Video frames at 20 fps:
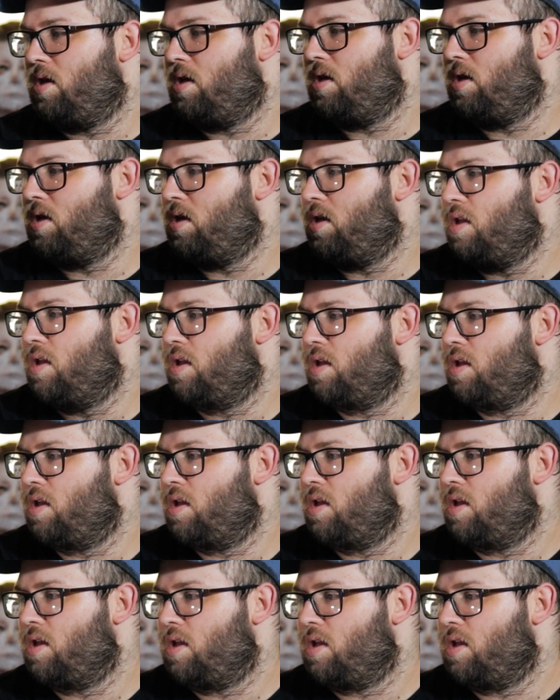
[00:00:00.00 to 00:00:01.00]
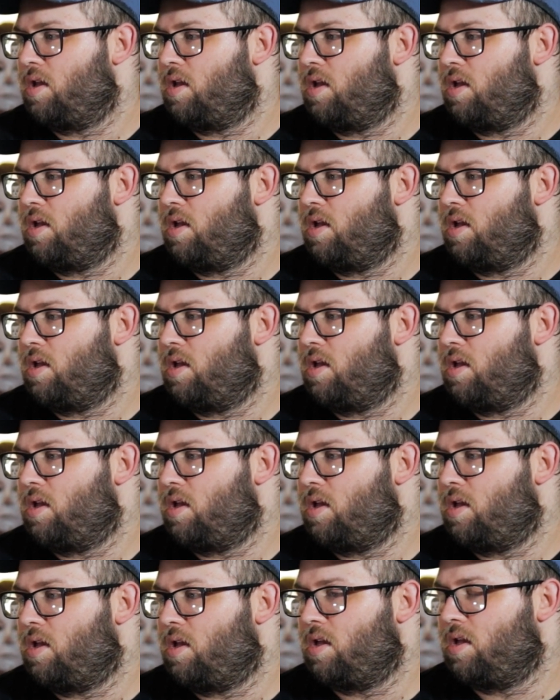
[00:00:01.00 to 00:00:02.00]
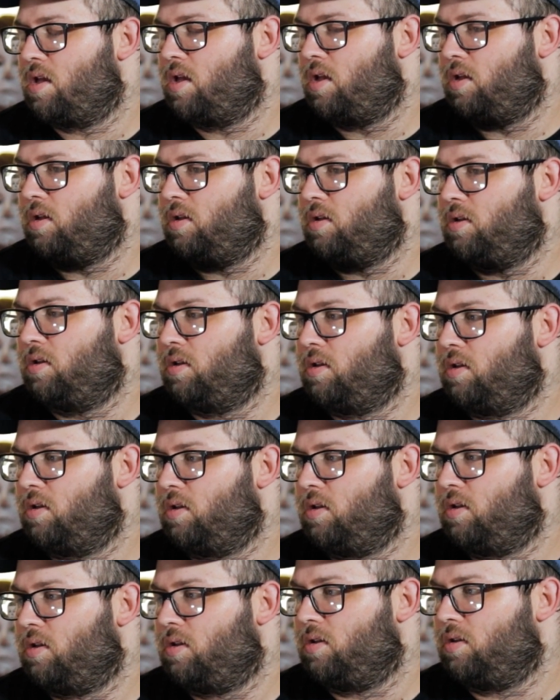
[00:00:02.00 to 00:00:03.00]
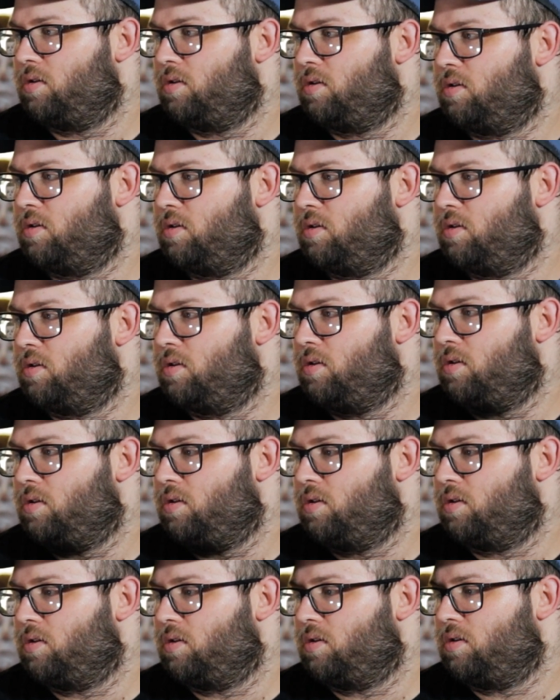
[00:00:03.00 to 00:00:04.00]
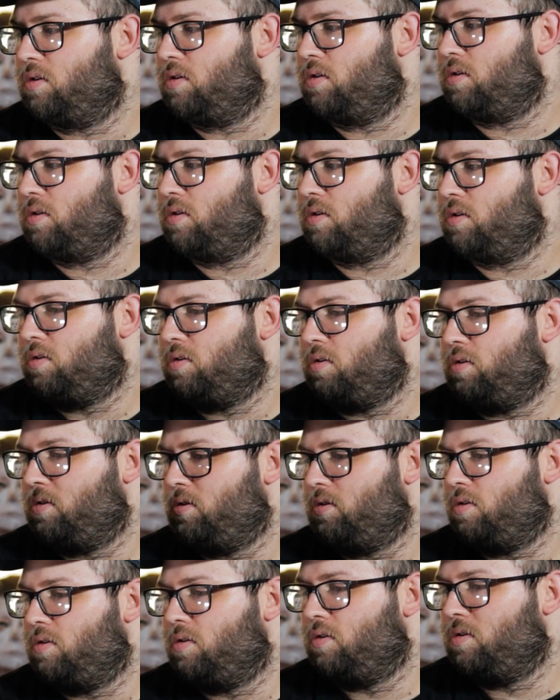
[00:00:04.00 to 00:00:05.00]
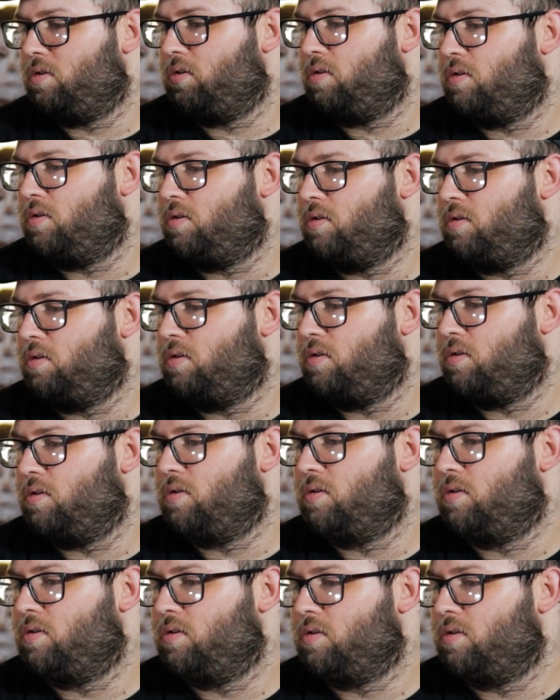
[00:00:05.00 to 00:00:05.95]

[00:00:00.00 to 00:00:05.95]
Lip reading: This person isn't speaking.